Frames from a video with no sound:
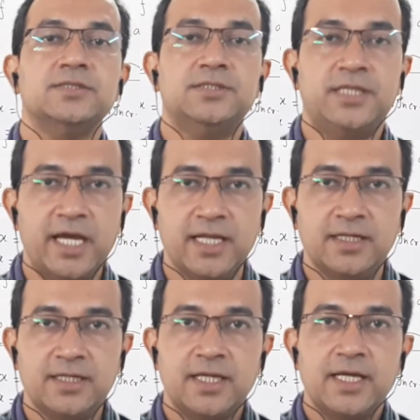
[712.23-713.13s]

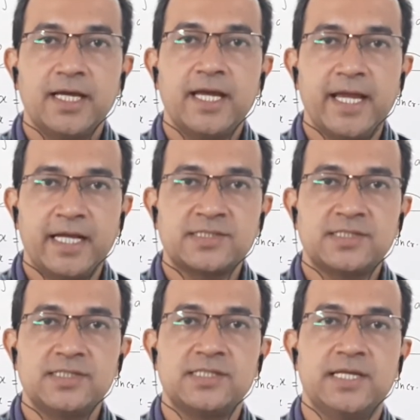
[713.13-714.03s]
then x
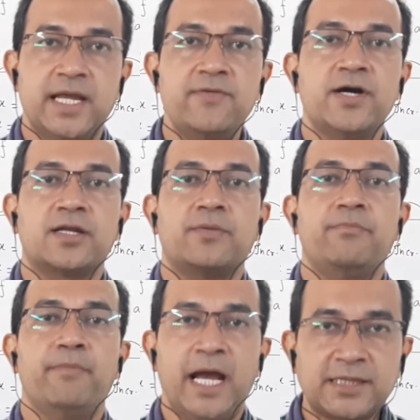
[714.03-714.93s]
is
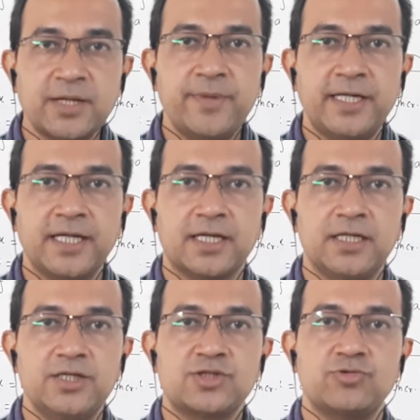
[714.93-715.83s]
never
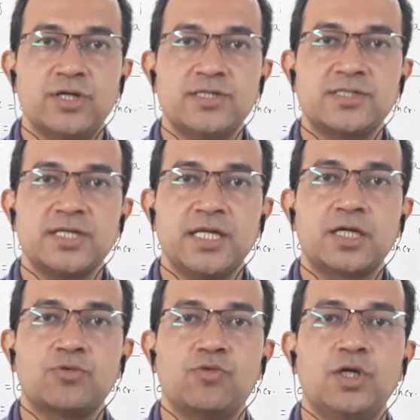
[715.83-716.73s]
mathematically students
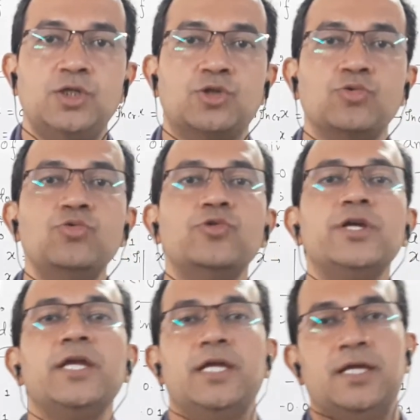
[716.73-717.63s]
equal to
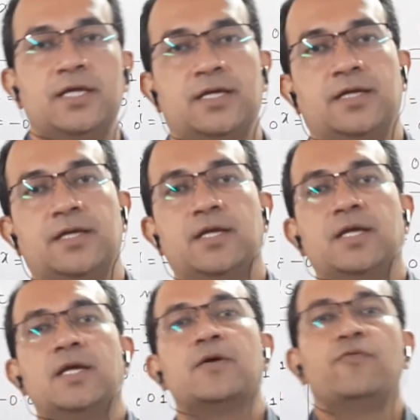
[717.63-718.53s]

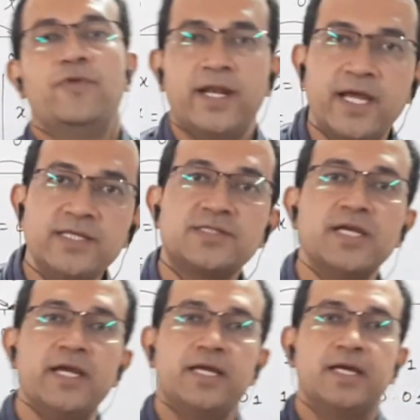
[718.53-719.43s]
a. When I
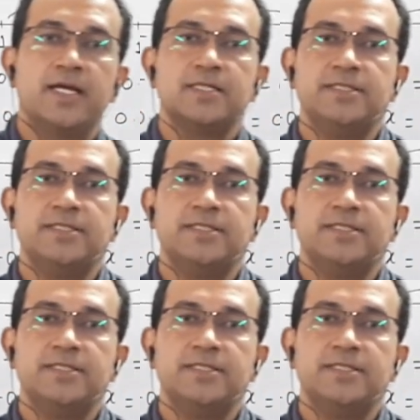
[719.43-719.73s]
say